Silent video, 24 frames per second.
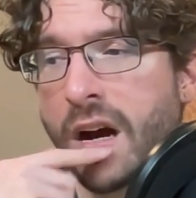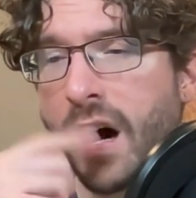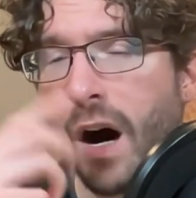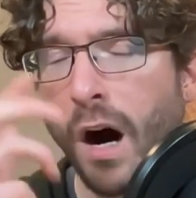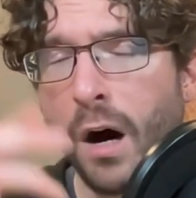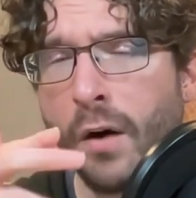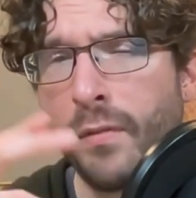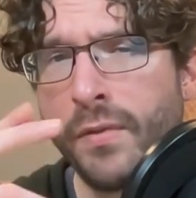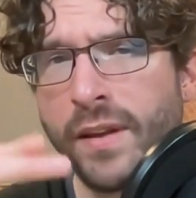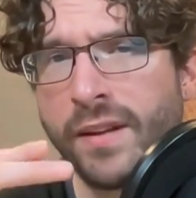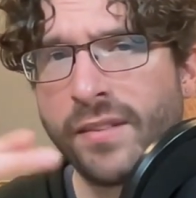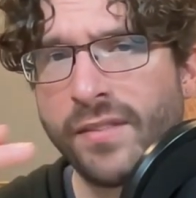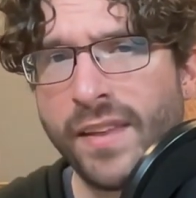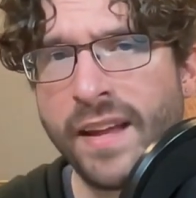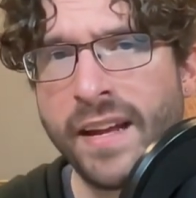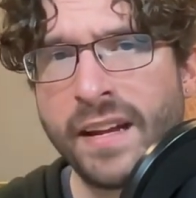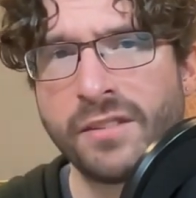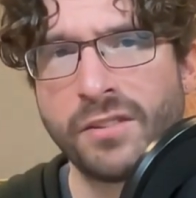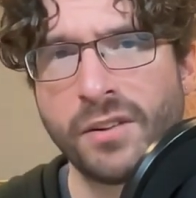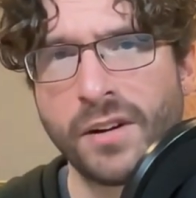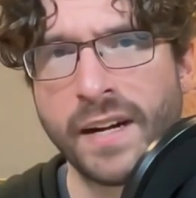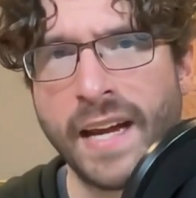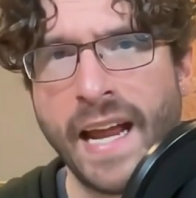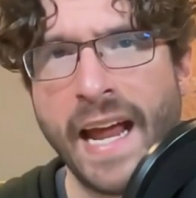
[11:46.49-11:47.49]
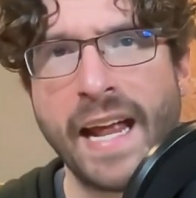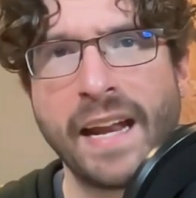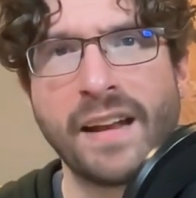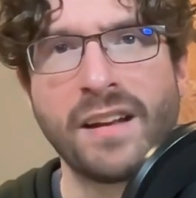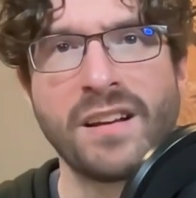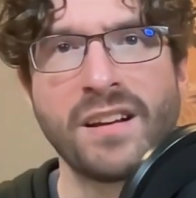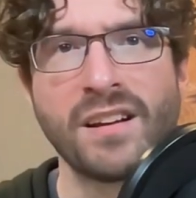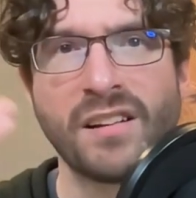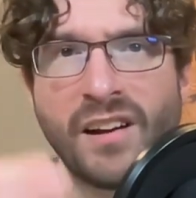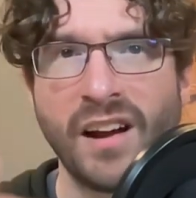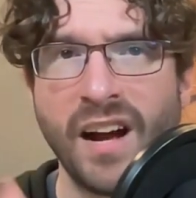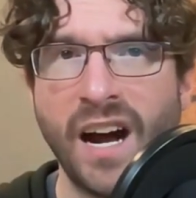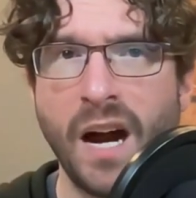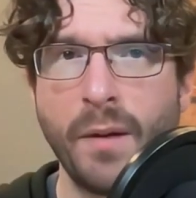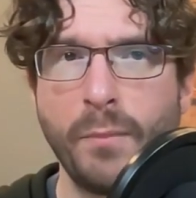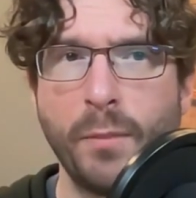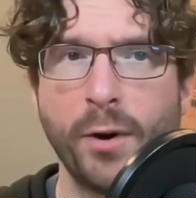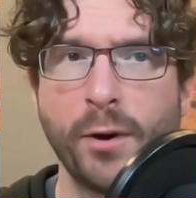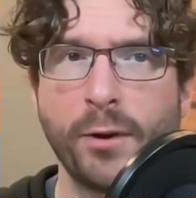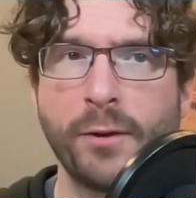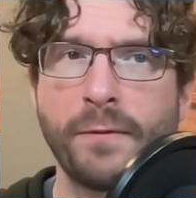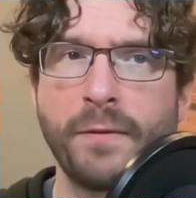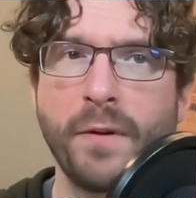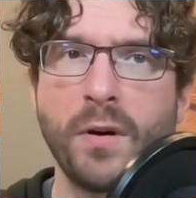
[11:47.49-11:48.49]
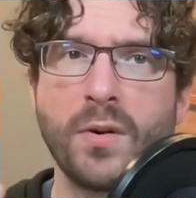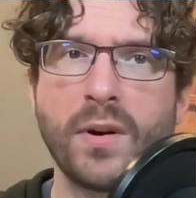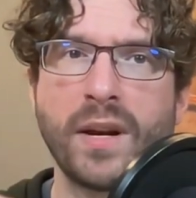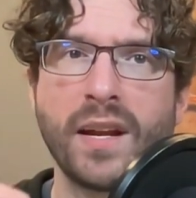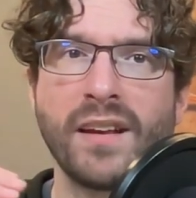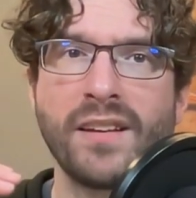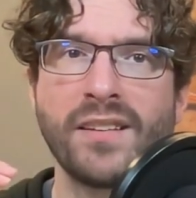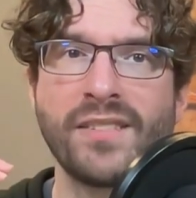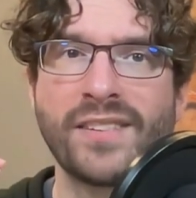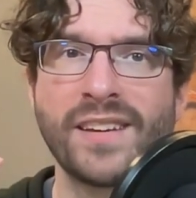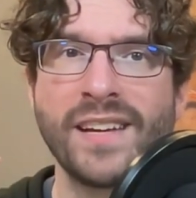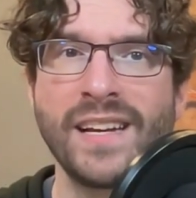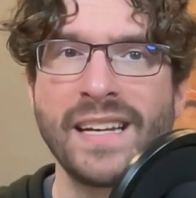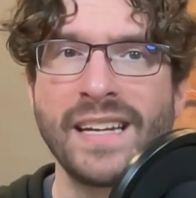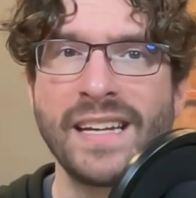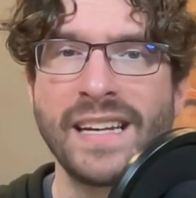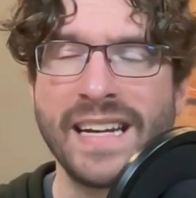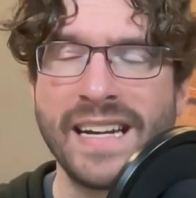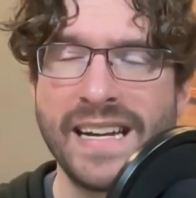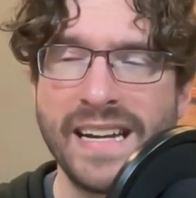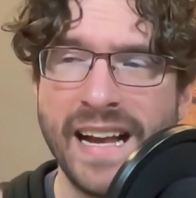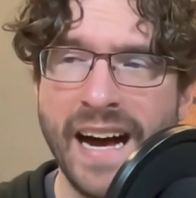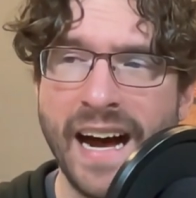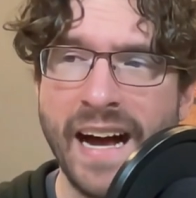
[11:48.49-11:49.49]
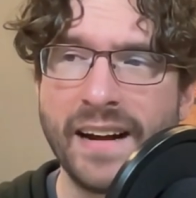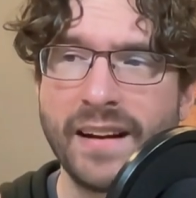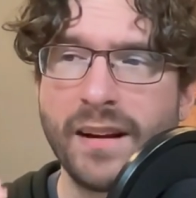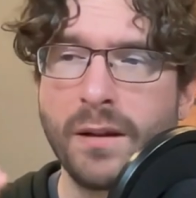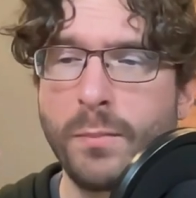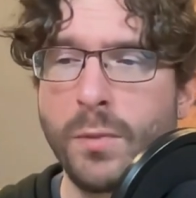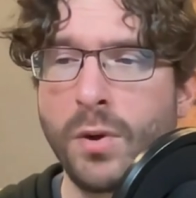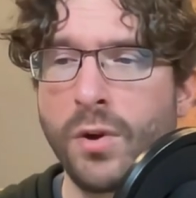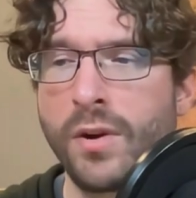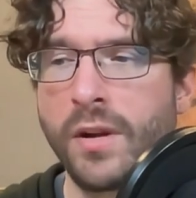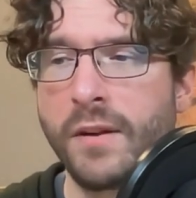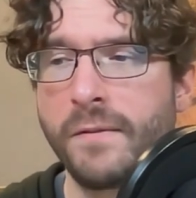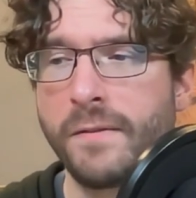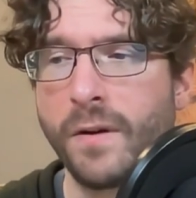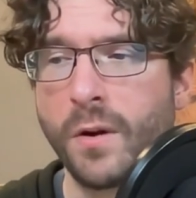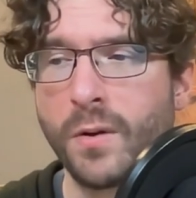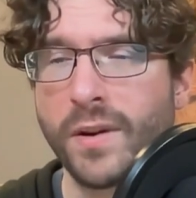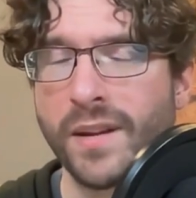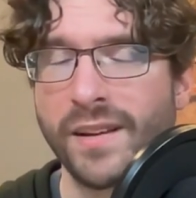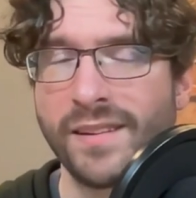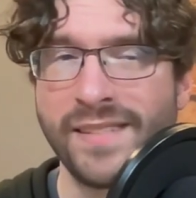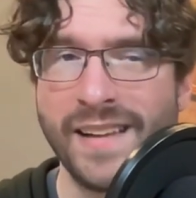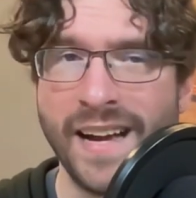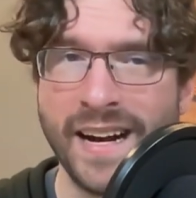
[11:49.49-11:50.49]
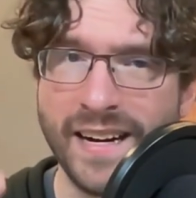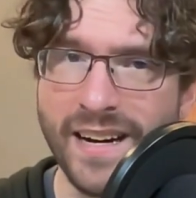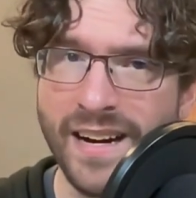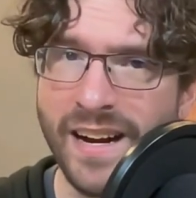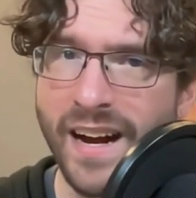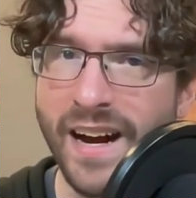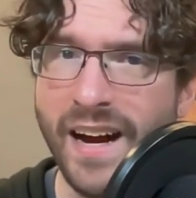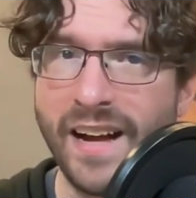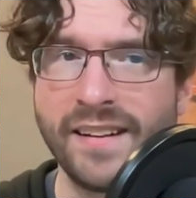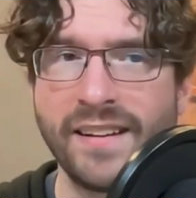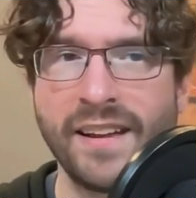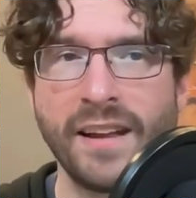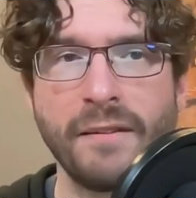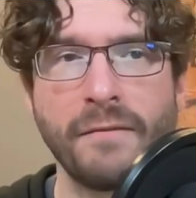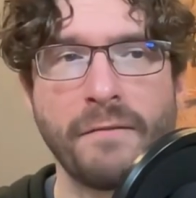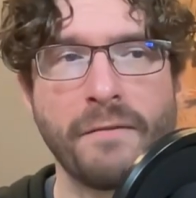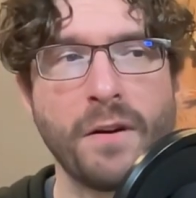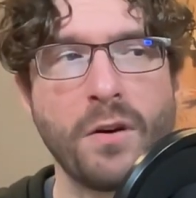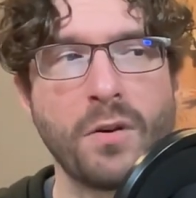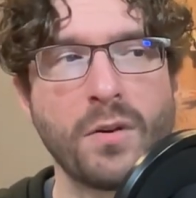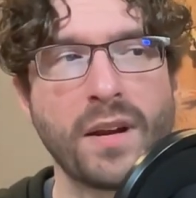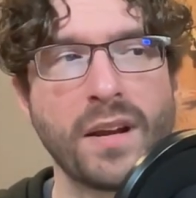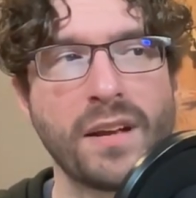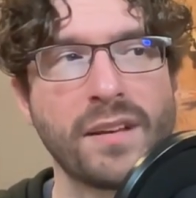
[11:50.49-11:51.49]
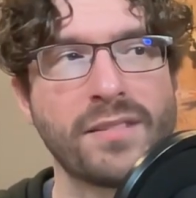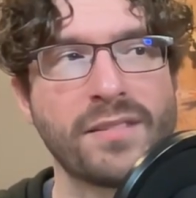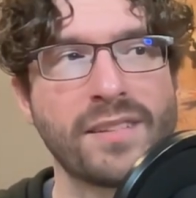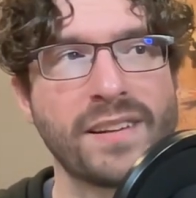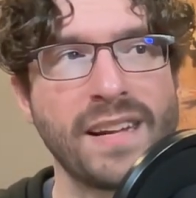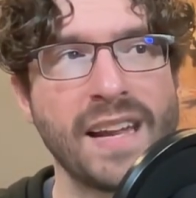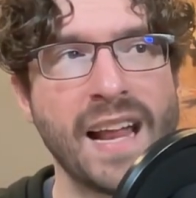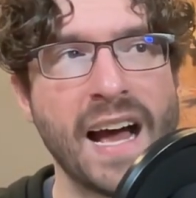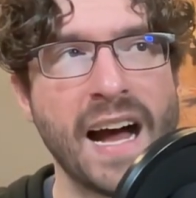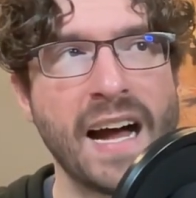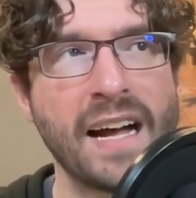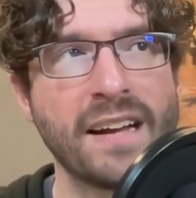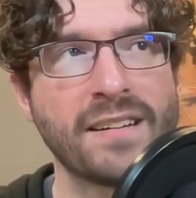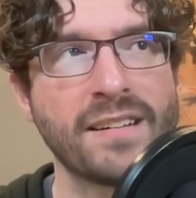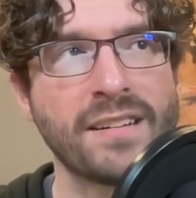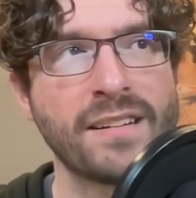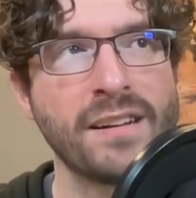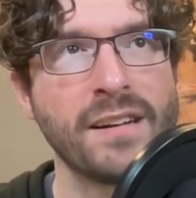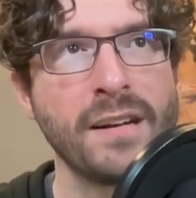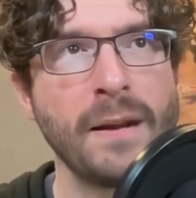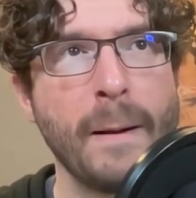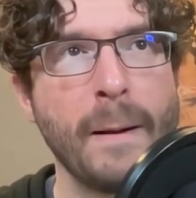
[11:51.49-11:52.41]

All these things are, again, commerce focused, not community focused, not content focused, not